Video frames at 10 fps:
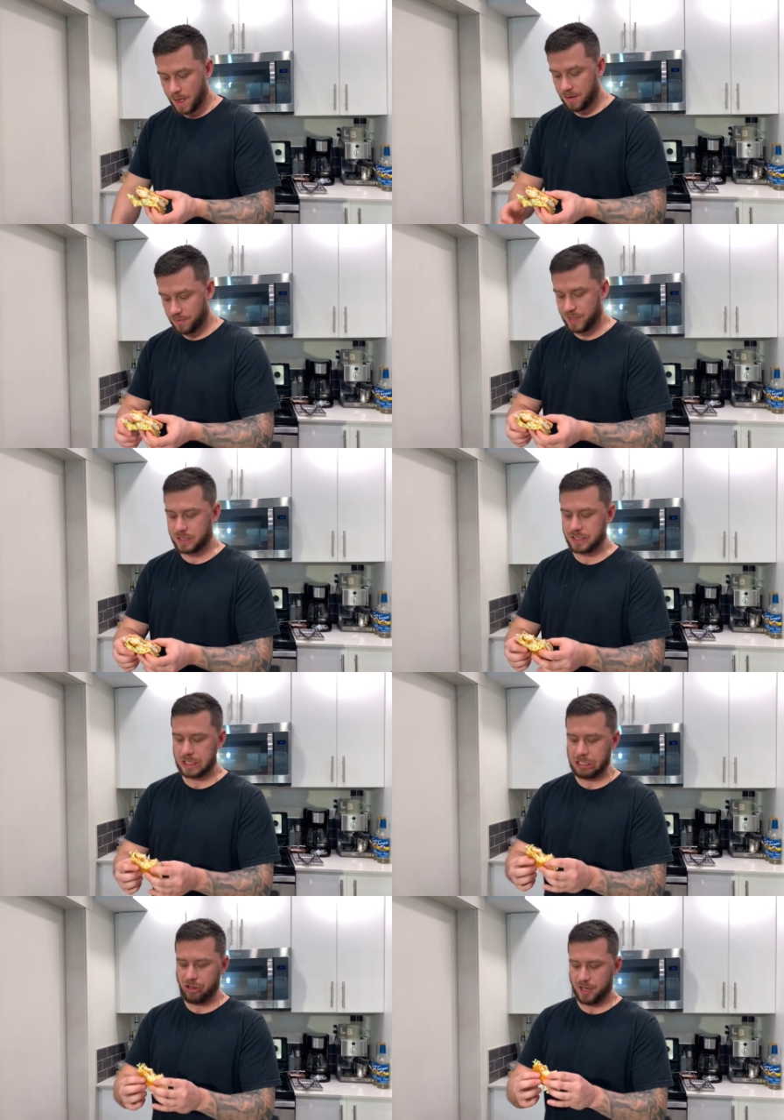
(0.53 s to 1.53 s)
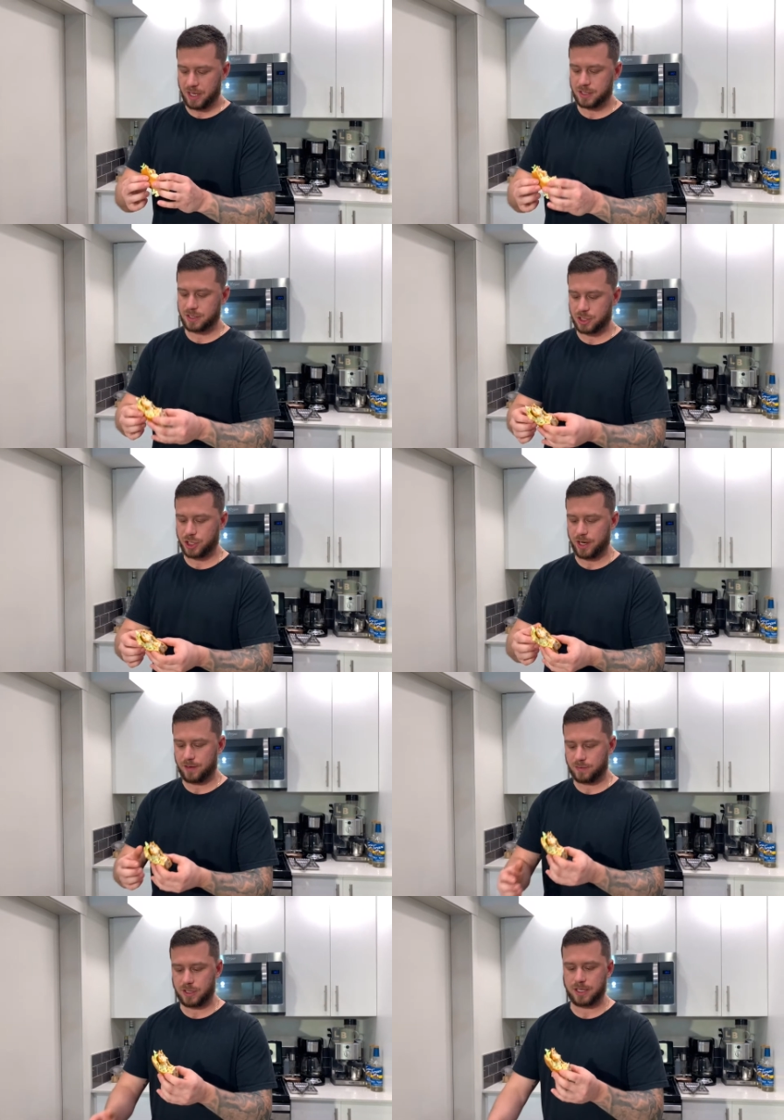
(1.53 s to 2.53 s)
This is legit.
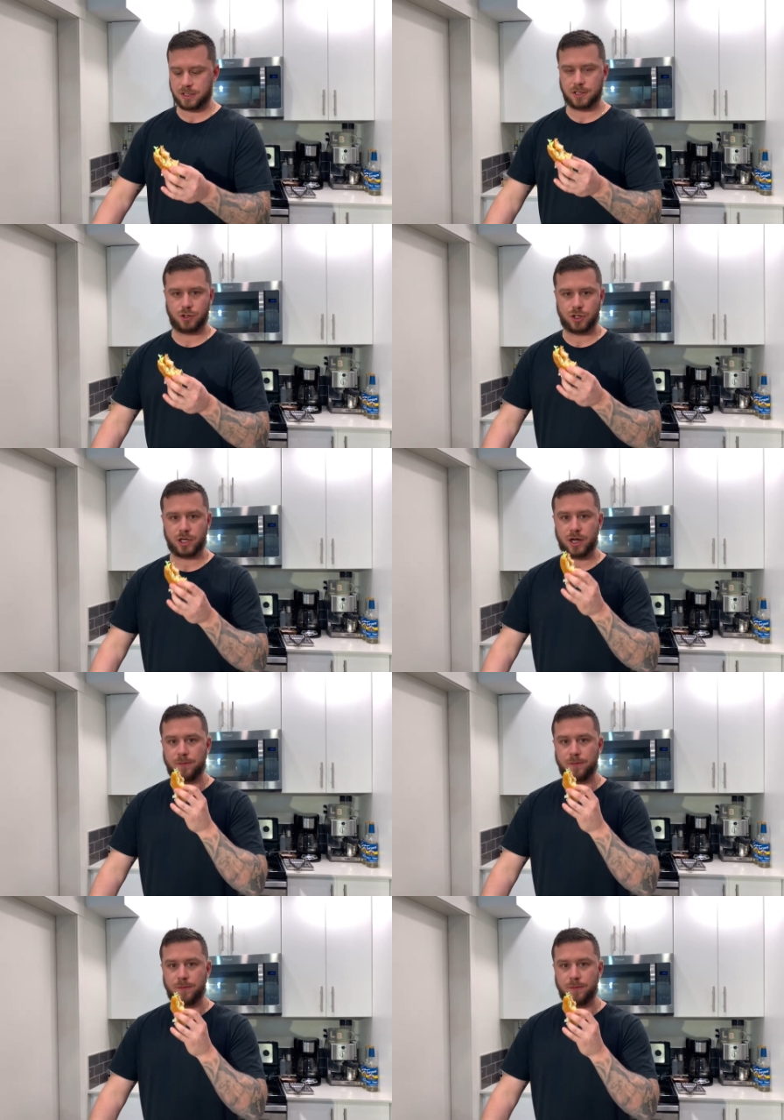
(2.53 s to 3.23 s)
Tastes like junior chicken.